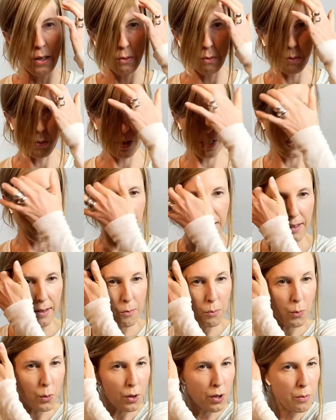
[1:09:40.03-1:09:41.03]
with
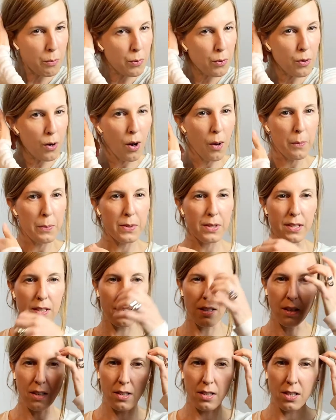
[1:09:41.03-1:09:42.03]
more props
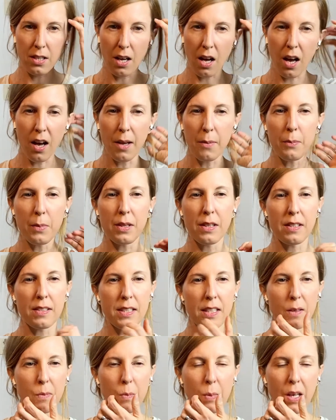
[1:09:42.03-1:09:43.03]
another time, but this
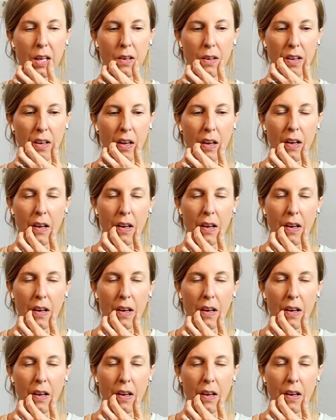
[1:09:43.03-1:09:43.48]
can be a